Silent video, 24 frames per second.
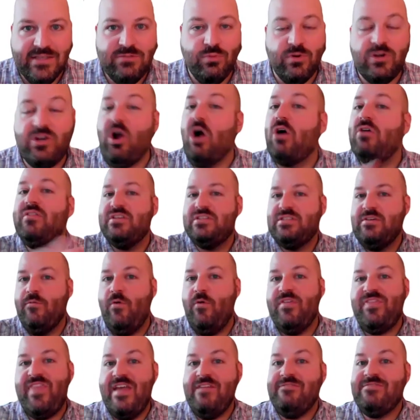regardless of
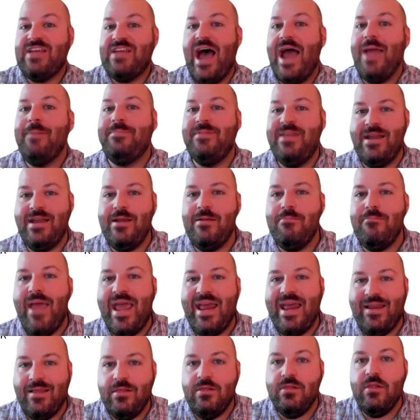what they've typed in and made
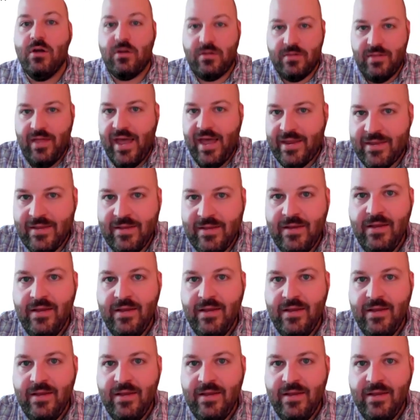it look like.